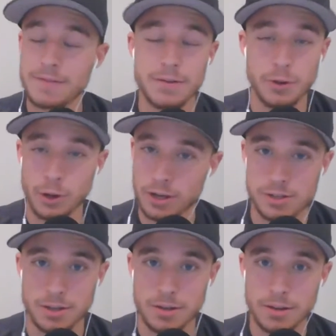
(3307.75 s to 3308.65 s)
Even if there
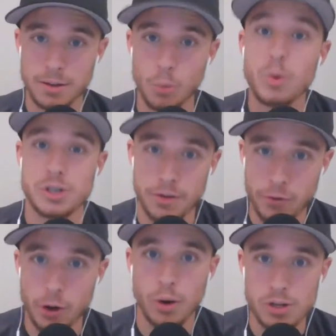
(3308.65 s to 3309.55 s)
isn't, we're
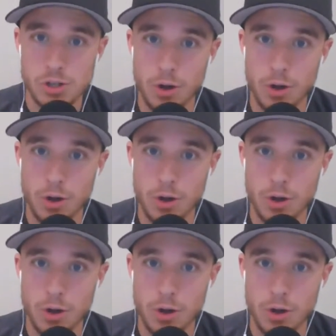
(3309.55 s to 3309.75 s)
set for a great